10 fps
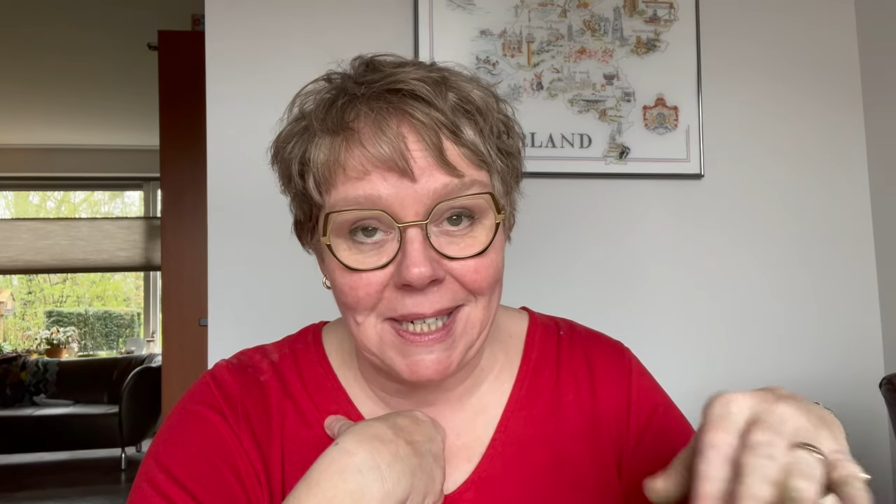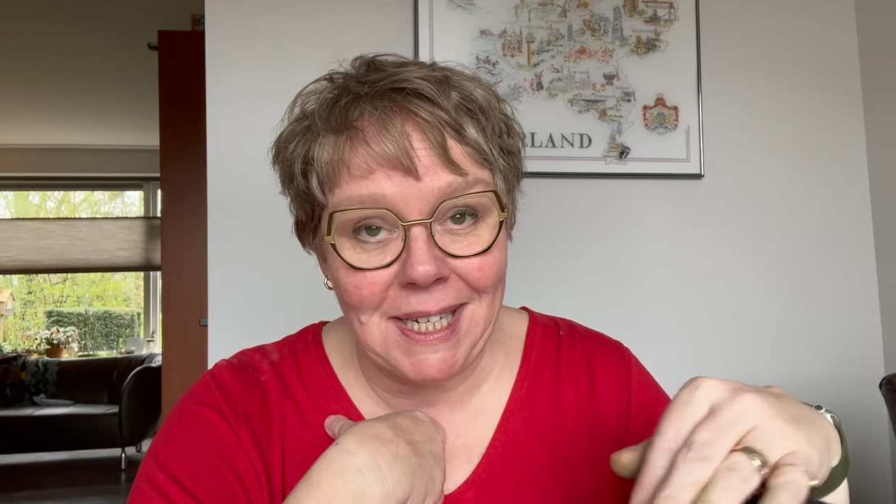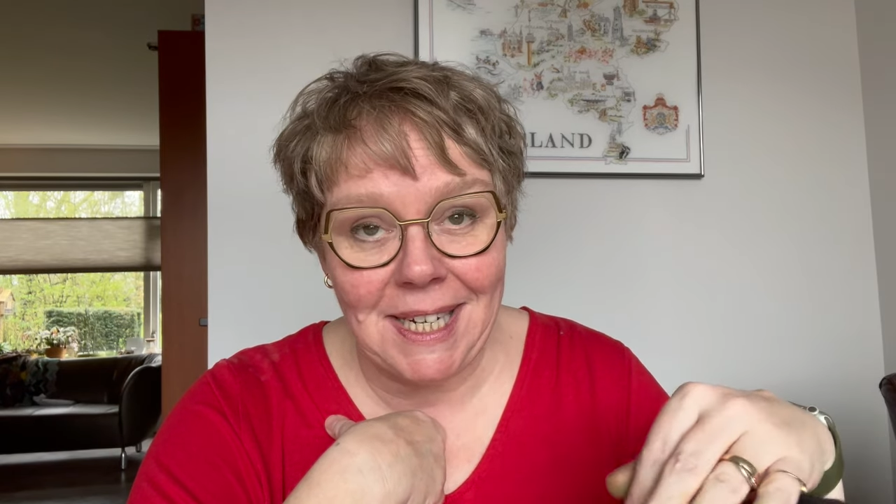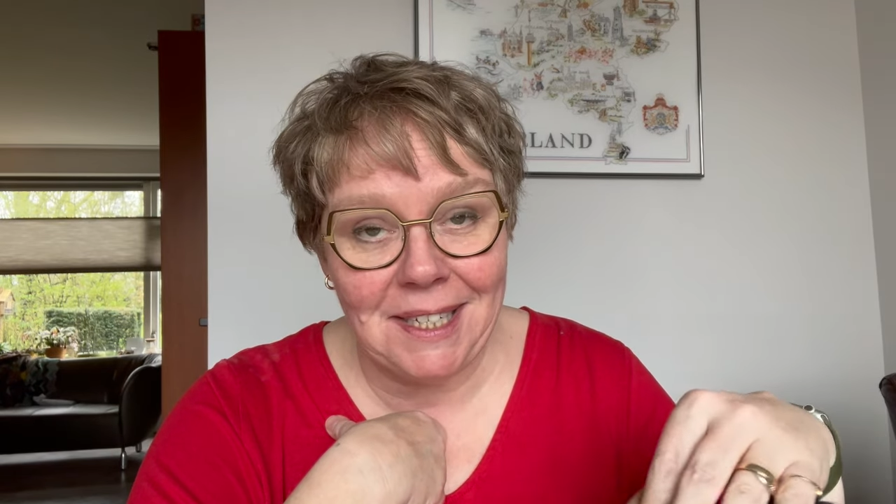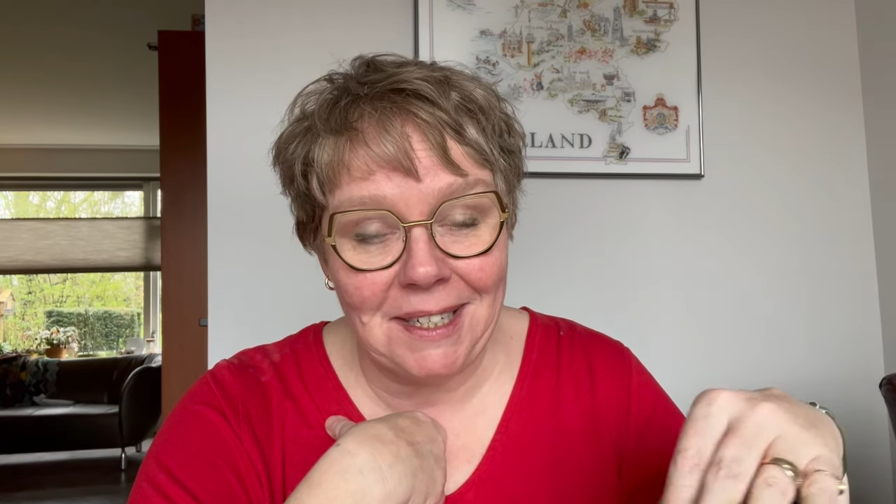
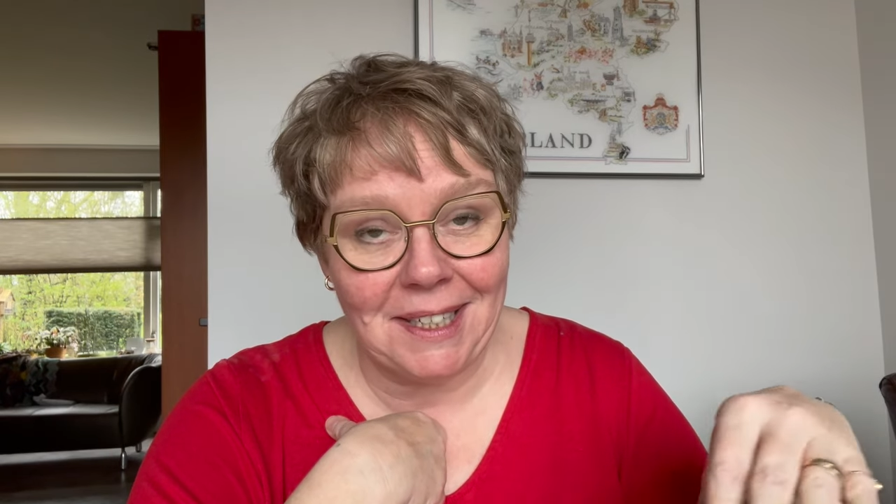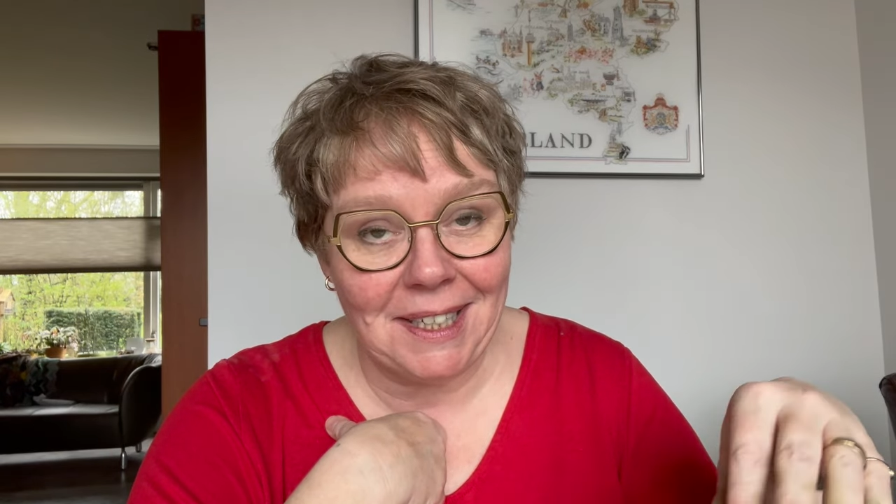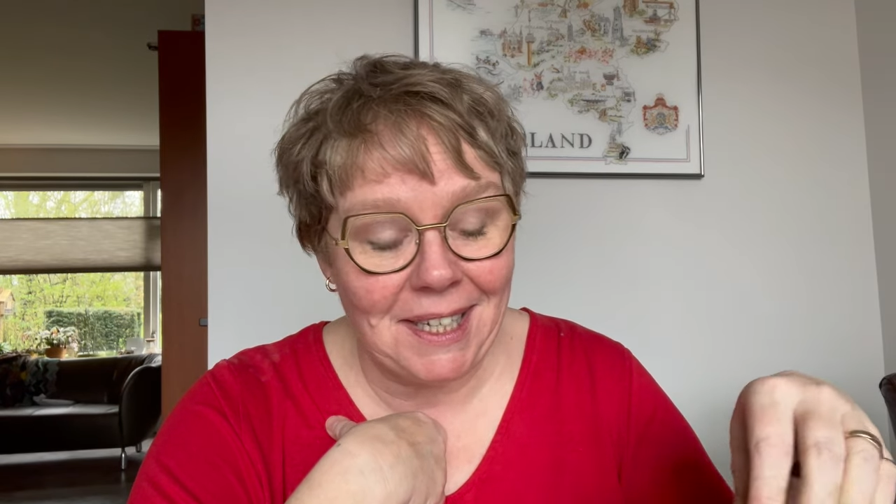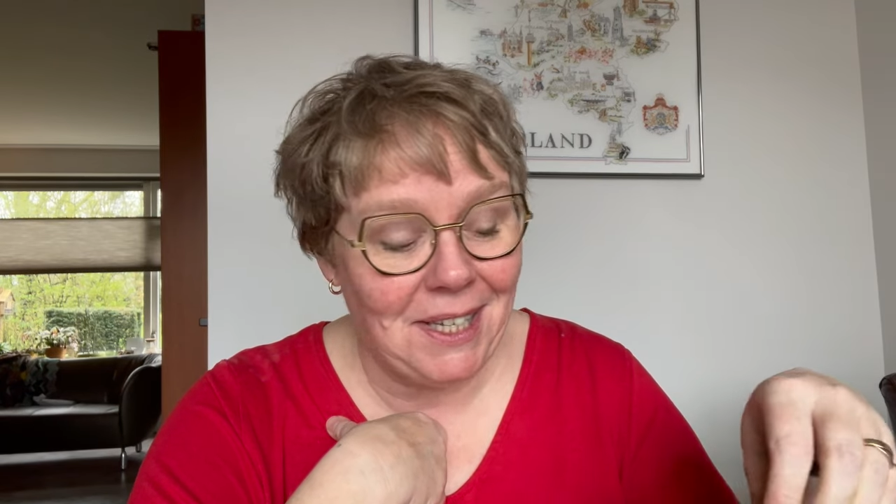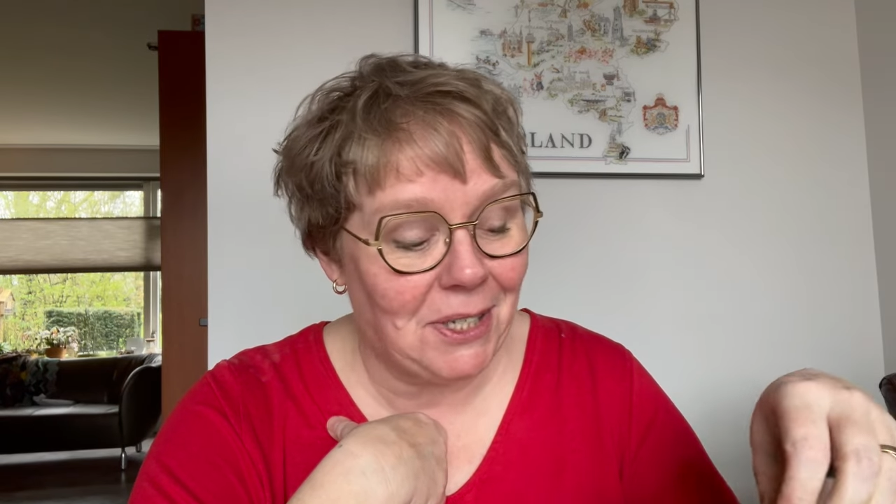the entire
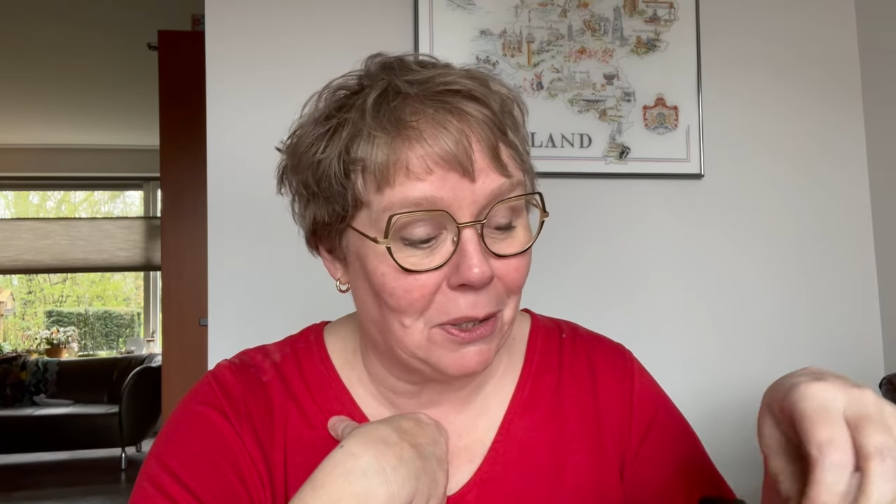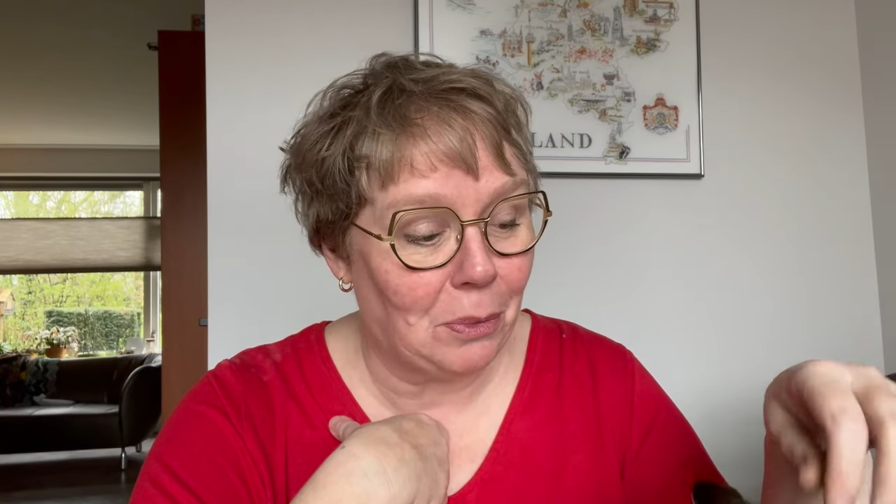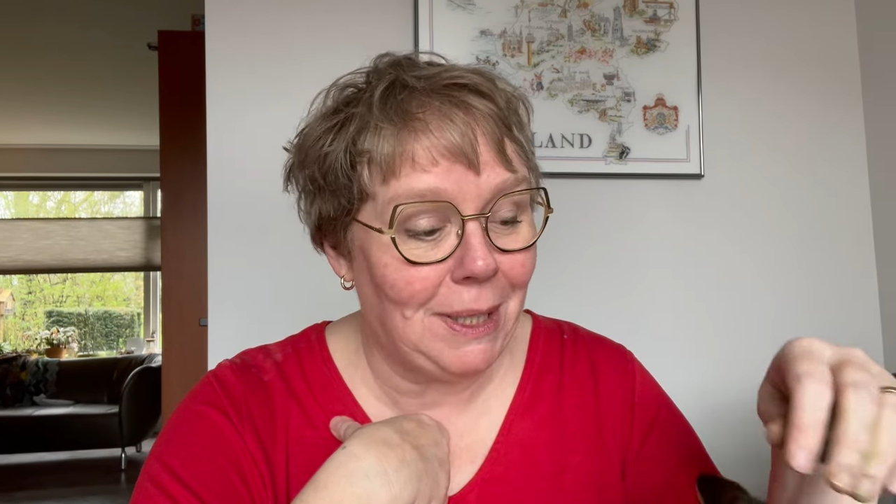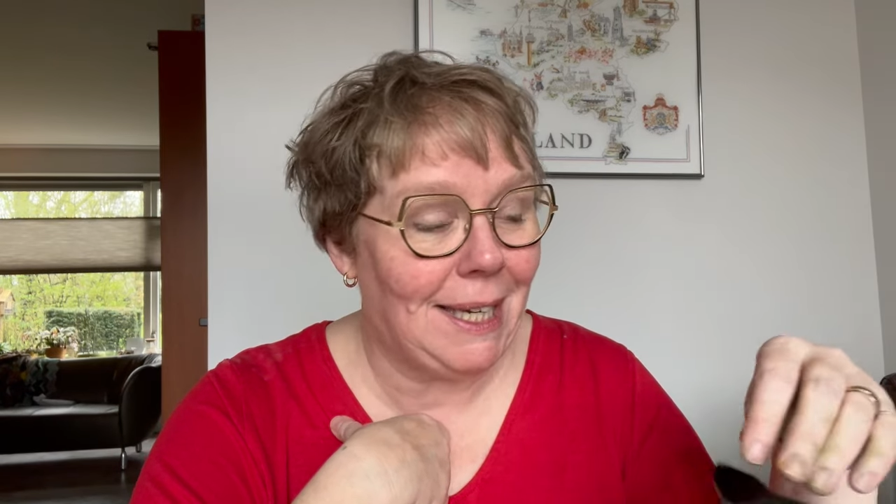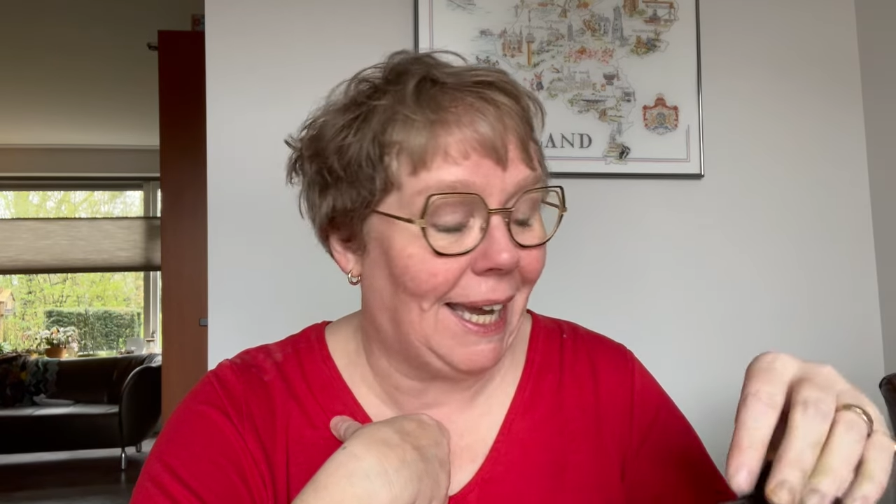Easter
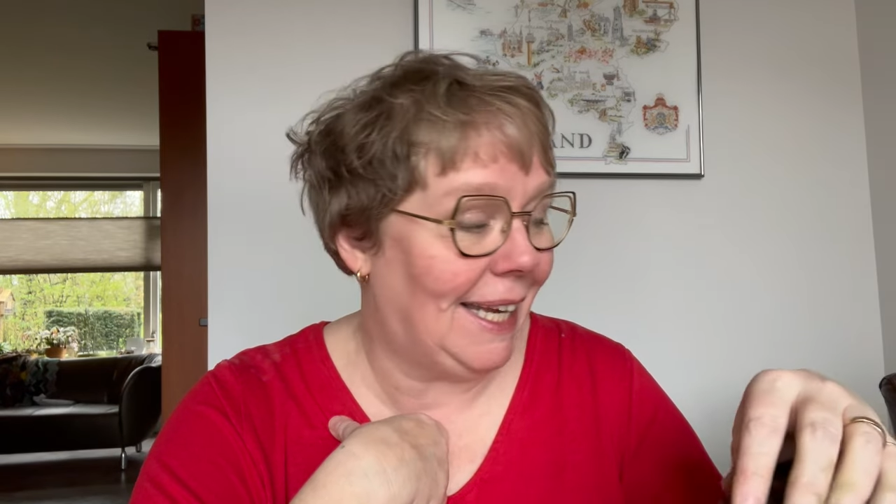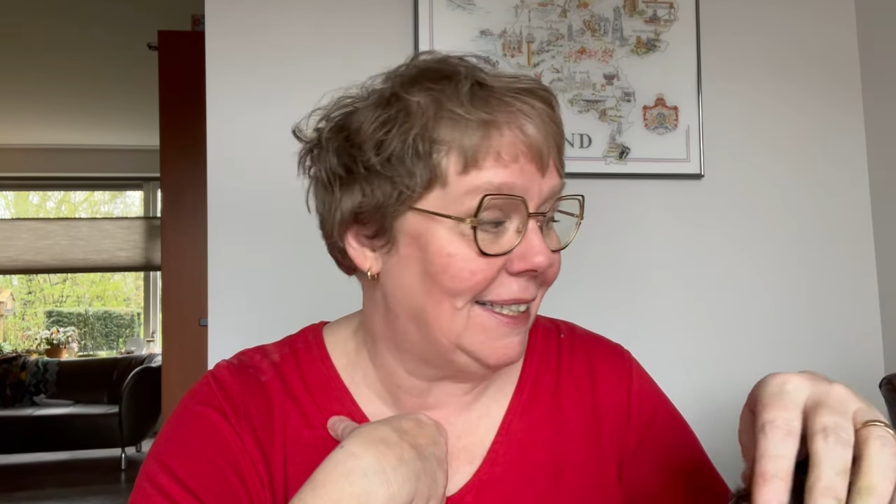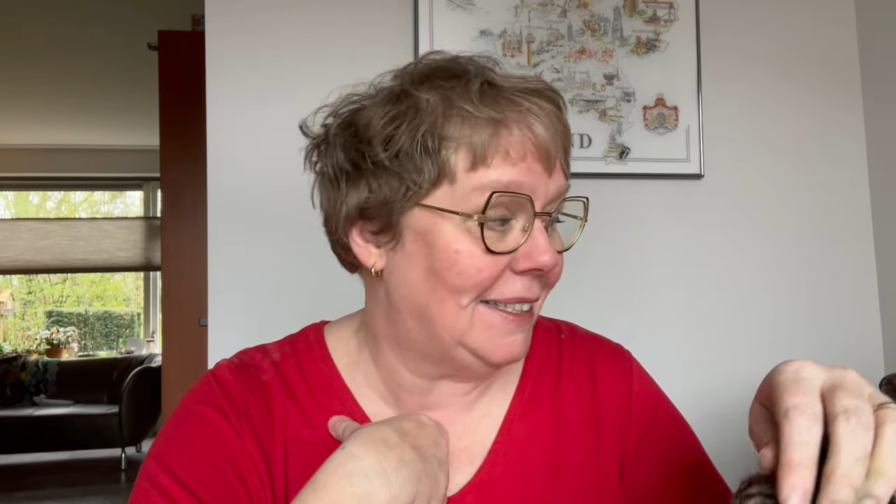weekend